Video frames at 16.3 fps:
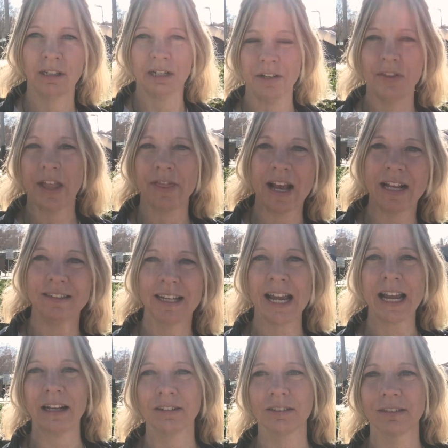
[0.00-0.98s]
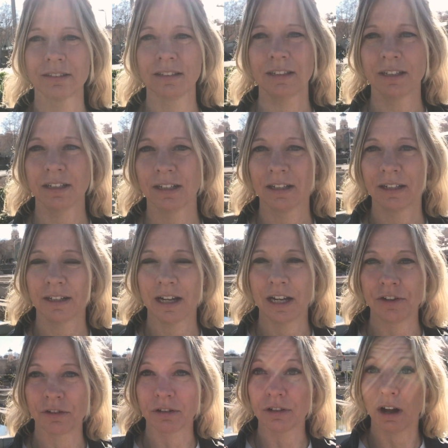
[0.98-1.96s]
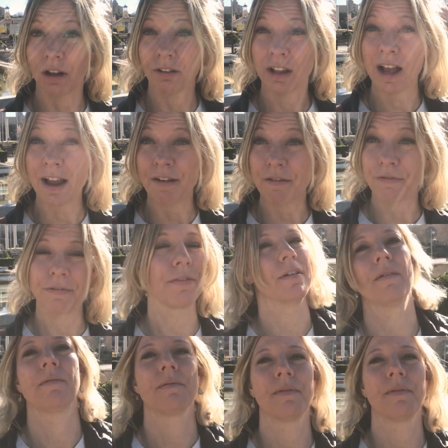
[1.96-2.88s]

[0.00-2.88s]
And then that takes in your adult life.